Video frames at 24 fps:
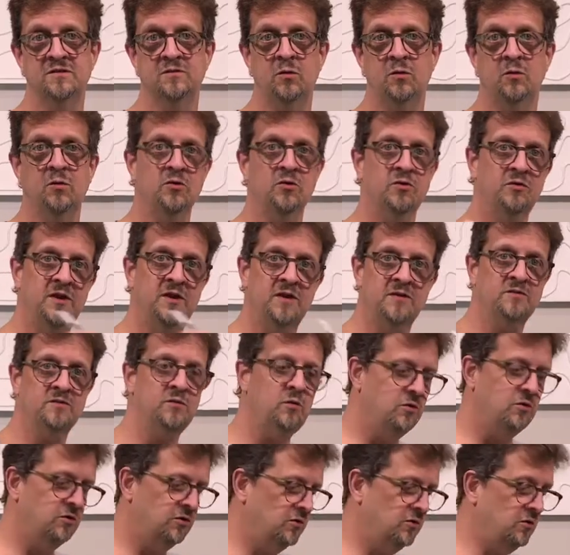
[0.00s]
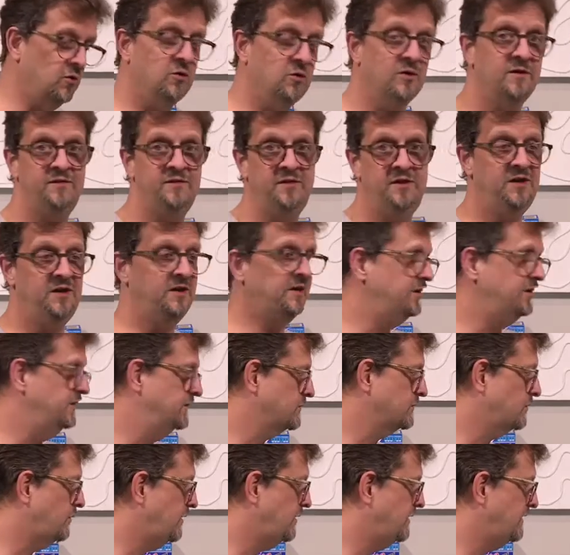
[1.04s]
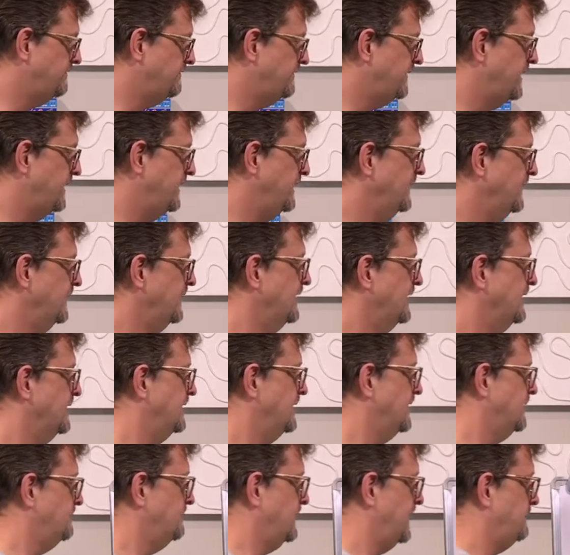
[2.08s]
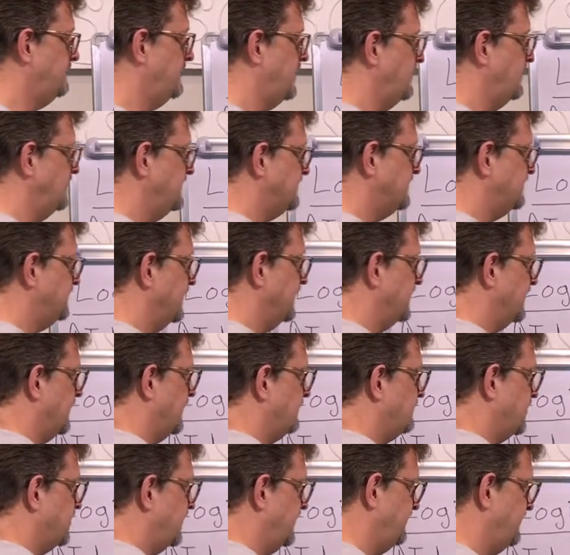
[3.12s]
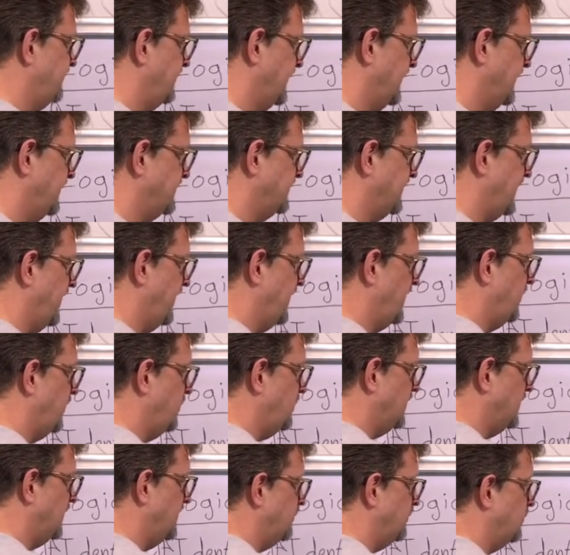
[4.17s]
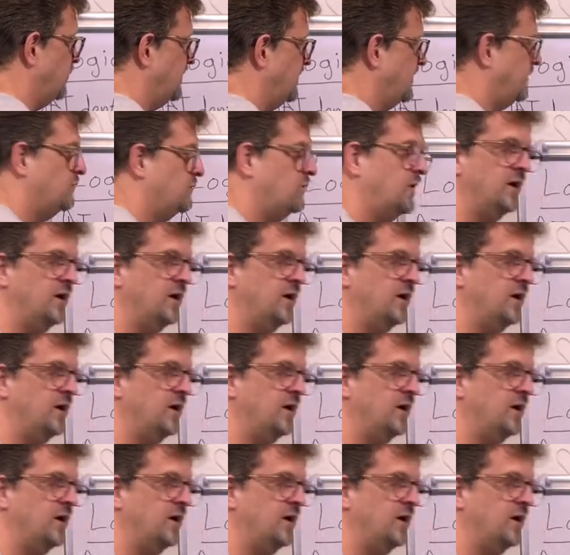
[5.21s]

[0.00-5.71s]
this quarter, next quarter, or if you need to disqualify. Um, but I'm always figuring, I'm trying to figure out the how, what, when, and